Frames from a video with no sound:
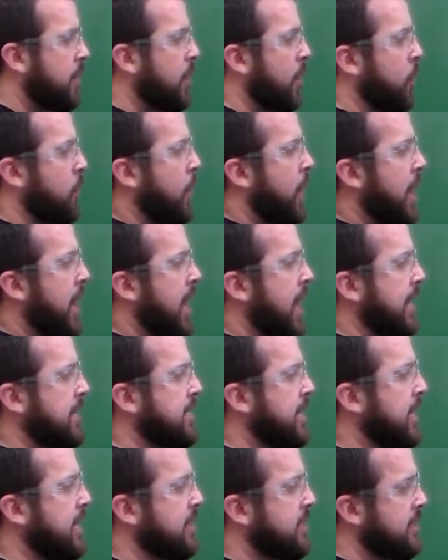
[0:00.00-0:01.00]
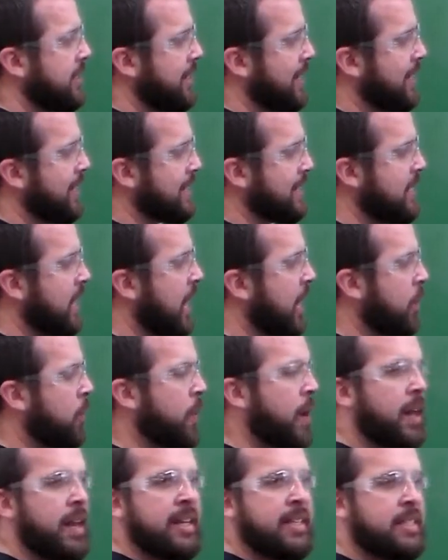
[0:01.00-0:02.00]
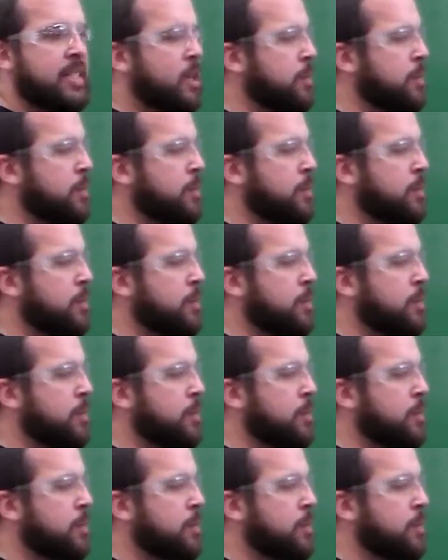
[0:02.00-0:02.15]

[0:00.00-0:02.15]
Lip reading: our y-axis is not quite as